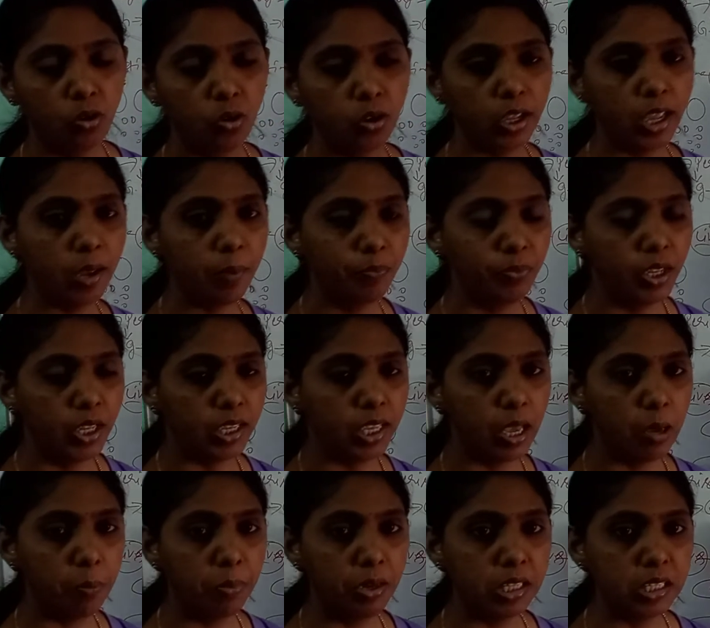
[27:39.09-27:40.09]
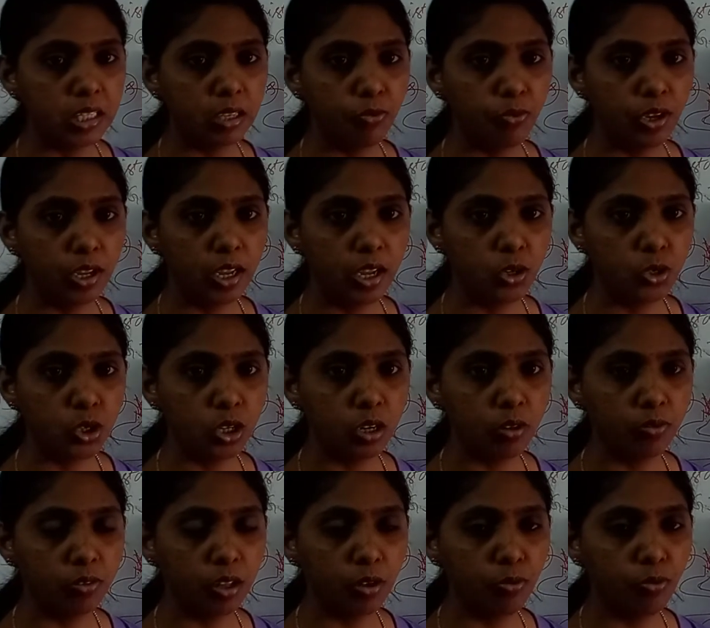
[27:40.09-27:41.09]
Okay, emulsification
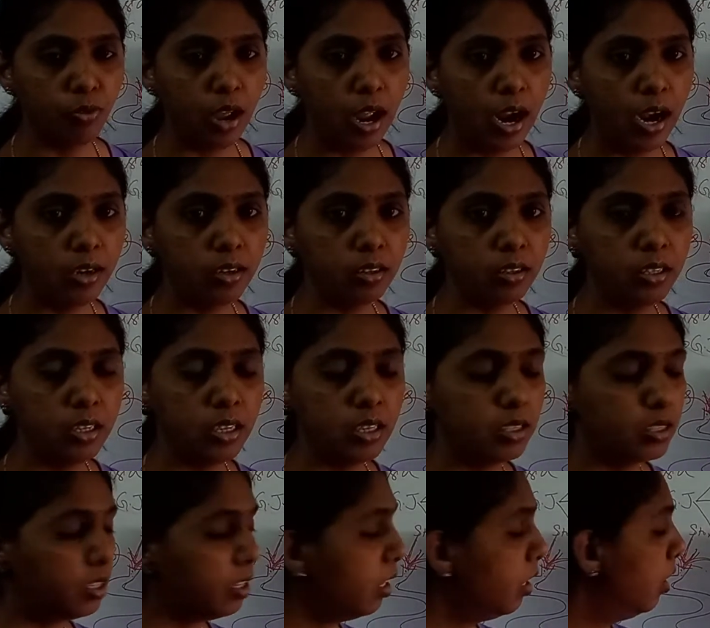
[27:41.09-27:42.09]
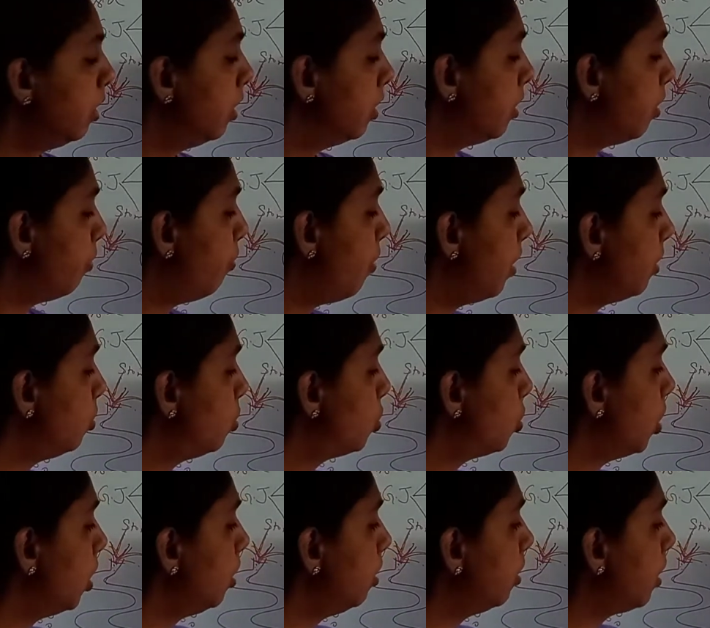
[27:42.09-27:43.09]
of the fat is the
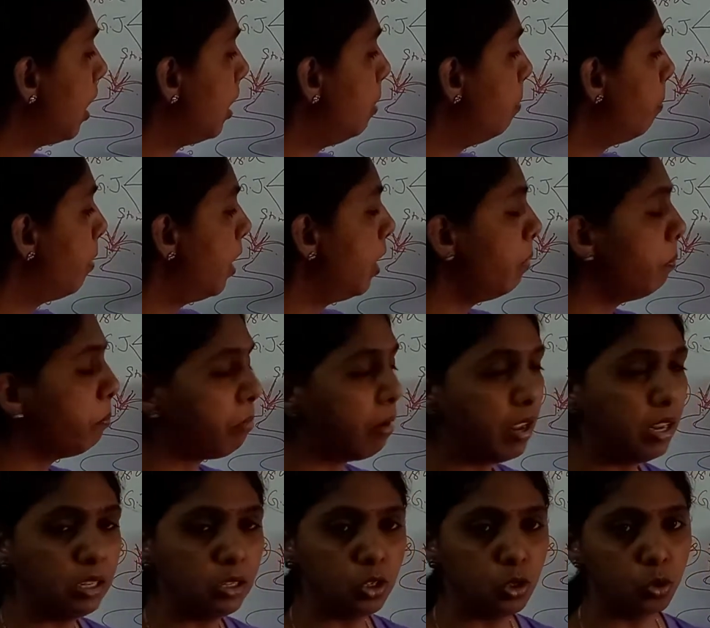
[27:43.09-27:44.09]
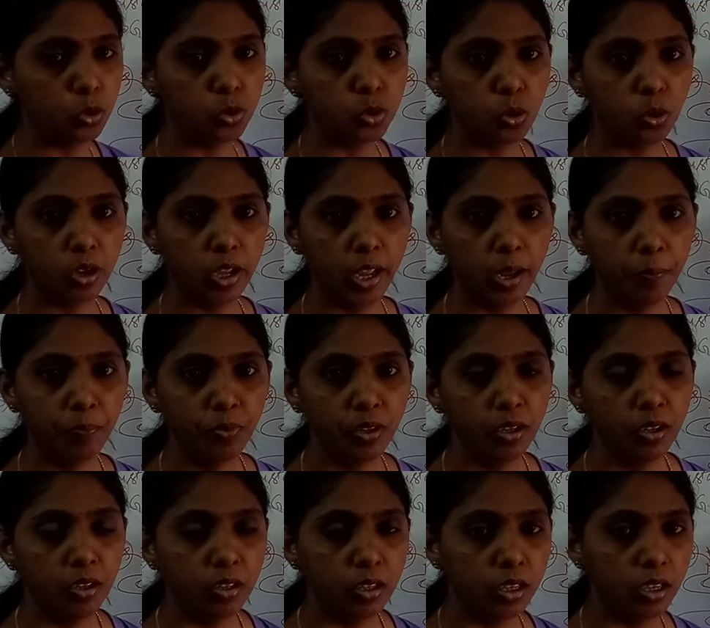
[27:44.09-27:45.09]
function done by bile juice. Okay,
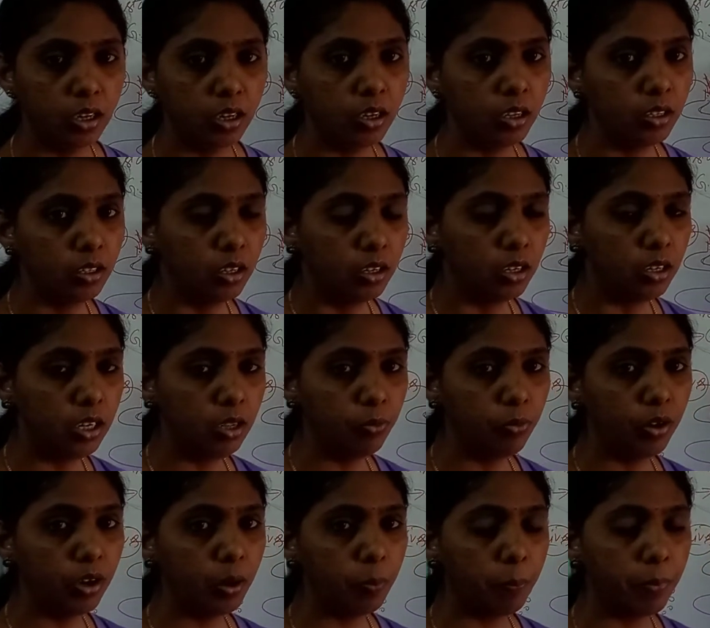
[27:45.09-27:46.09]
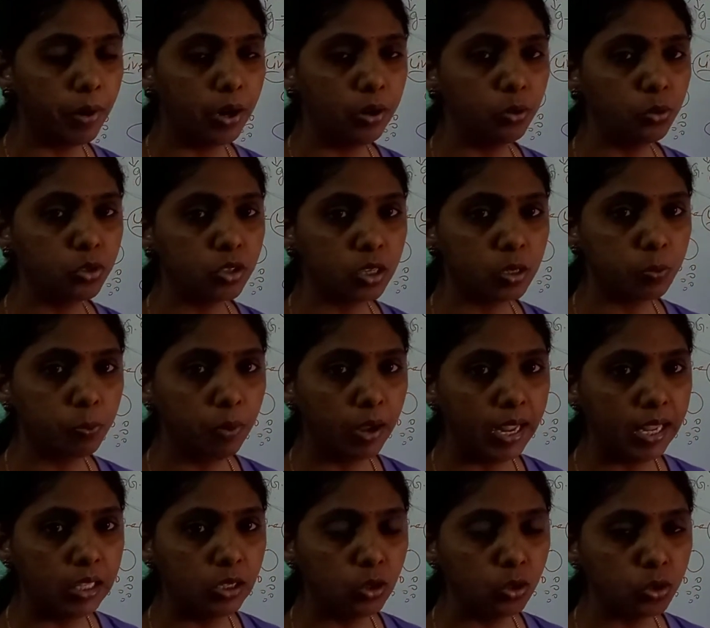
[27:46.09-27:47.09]
here liver produces
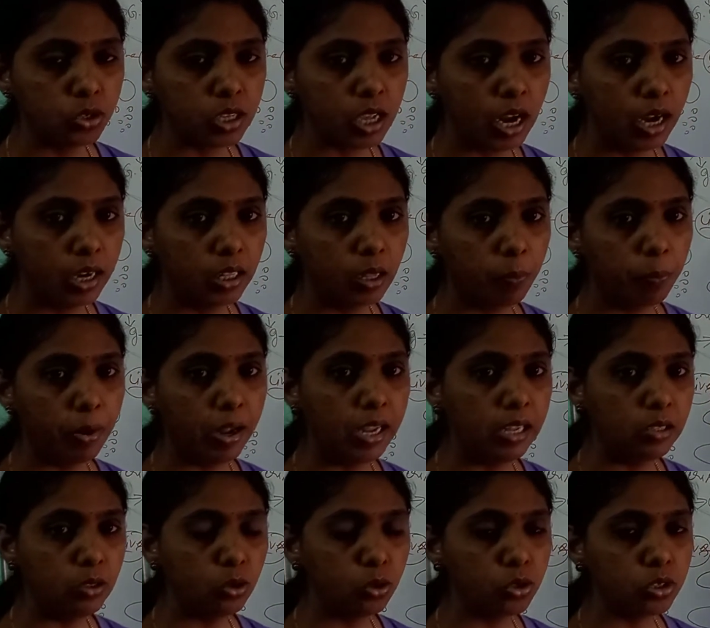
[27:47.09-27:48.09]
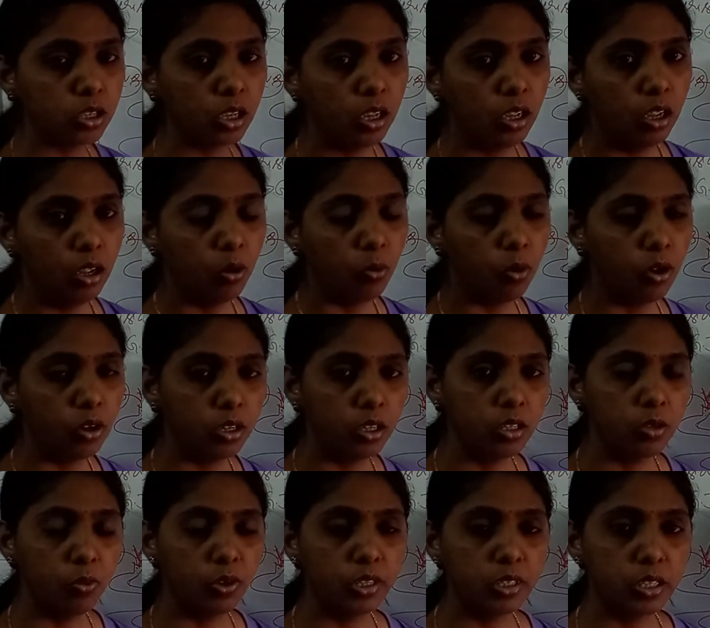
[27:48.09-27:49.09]
bile juice, and the bile juice, what
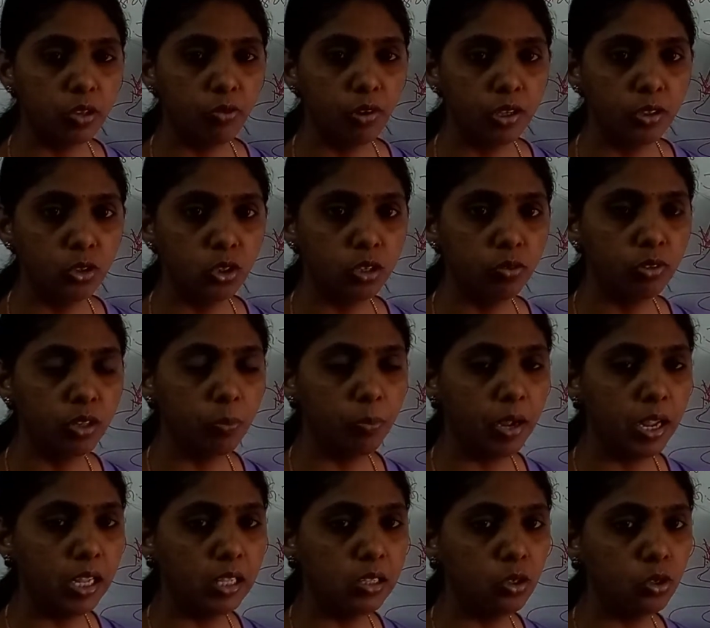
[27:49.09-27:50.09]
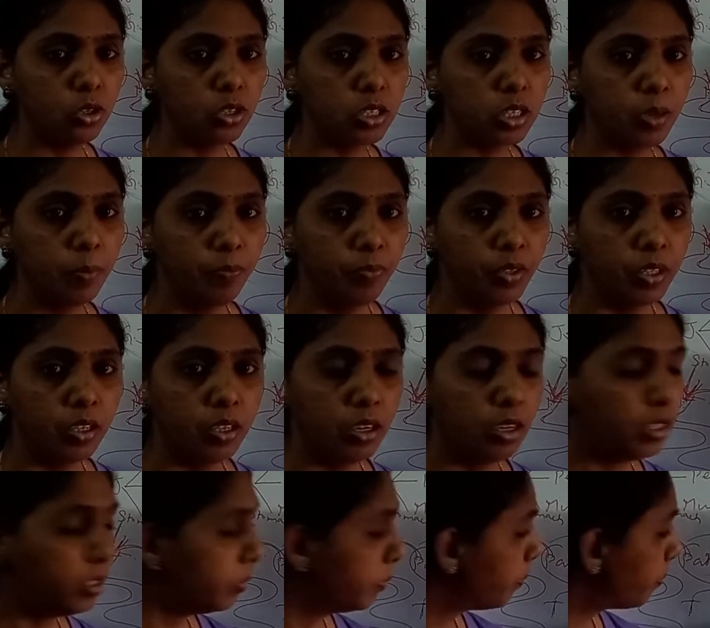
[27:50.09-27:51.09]
is the function of the bile juice?
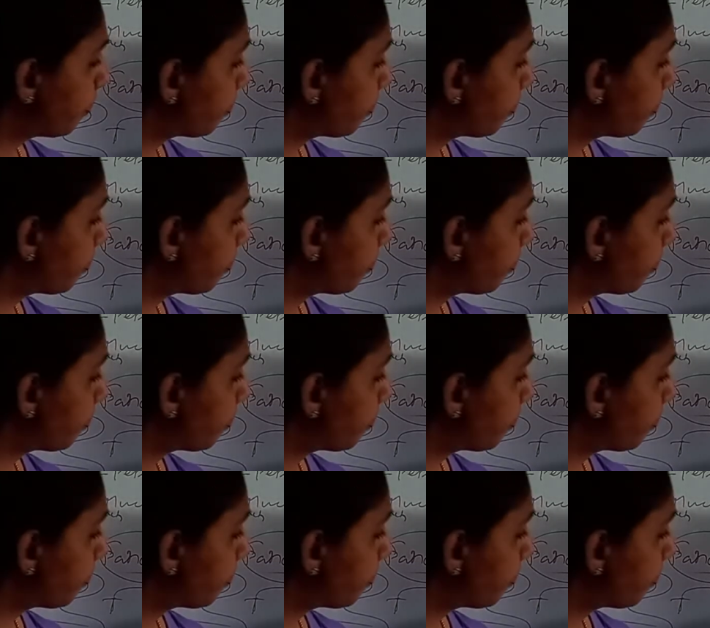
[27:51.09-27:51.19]
Here